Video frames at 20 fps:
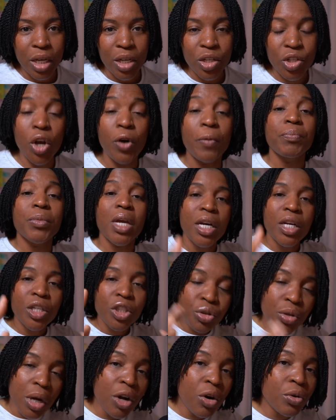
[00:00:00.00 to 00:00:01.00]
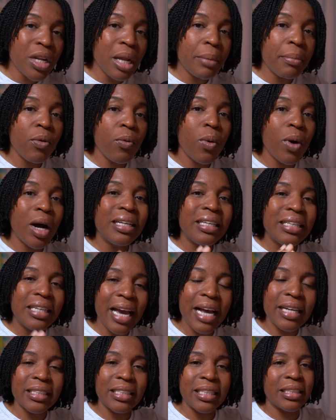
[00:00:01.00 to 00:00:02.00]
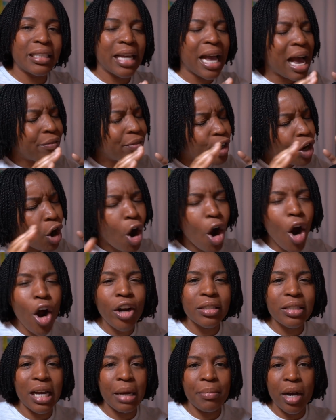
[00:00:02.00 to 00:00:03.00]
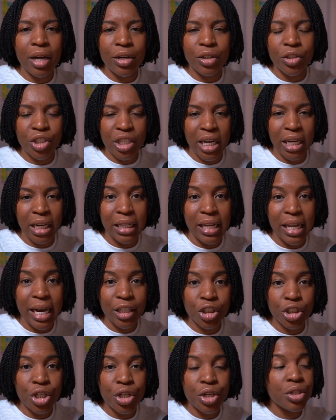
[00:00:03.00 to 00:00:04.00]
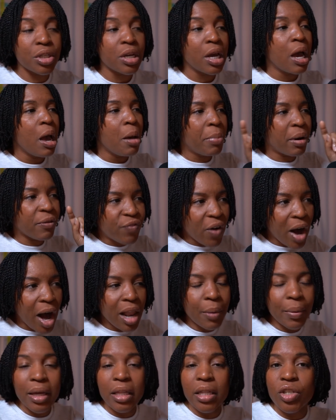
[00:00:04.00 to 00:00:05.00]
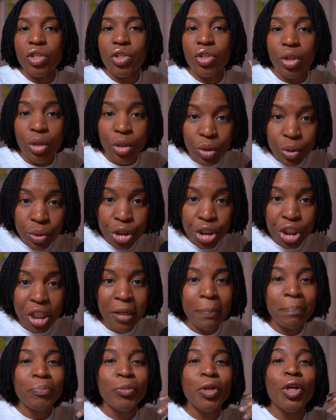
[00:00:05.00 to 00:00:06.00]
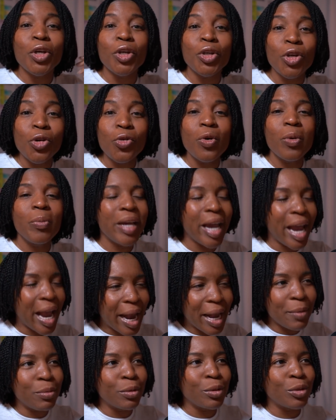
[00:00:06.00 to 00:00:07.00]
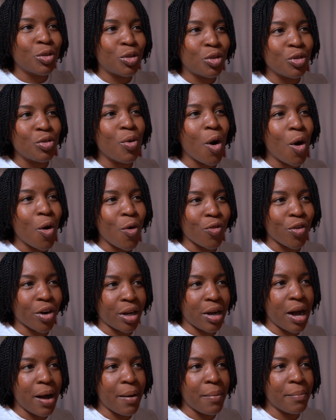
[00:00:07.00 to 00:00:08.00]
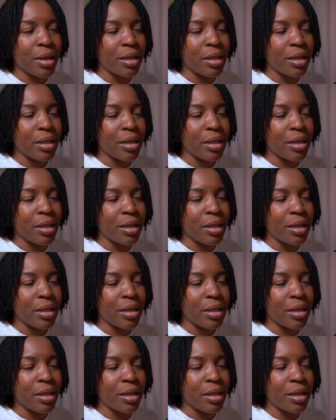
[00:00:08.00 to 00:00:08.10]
So struggle number one, yes, is having a hard time understanding lectures, but following this solution, you will be able to overcome